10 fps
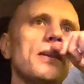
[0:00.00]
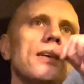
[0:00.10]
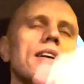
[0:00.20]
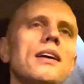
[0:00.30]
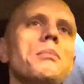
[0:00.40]

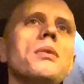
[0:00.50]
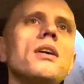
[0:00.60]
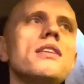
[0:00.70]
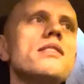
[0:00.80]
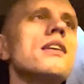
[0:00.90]

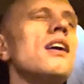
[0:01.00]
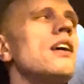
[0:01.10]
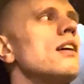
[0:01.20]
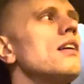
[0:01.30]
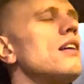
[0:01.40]
But
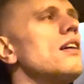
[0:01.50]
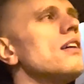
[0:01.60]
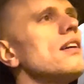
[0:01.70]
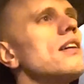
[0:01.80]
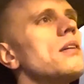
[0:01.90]

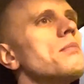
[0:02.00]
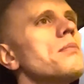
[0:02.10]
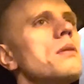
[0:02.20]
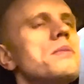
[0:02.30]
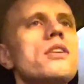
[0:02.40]

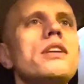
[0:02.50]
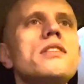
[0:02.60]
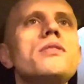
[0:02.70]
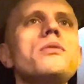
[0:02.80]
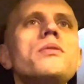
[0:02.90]
I'm starting
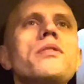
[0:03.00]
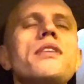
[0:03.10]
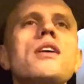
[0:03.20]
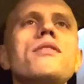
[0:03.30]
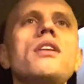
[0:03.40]
to
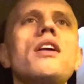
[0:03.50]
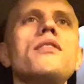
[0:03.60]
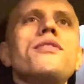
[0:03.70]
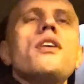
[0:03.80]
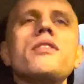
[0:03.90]
think of a lot
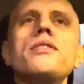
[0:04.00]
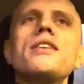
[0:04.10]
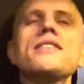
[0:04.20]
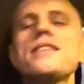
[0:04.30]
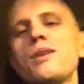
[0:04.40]
of other
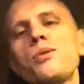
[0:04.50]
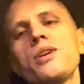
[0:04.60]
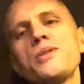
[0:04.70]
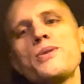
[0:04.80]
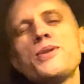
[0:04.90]
things that I want
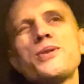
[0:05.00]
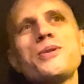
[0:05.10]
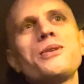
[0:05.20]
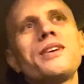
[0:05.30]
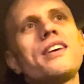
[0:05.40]
to do too.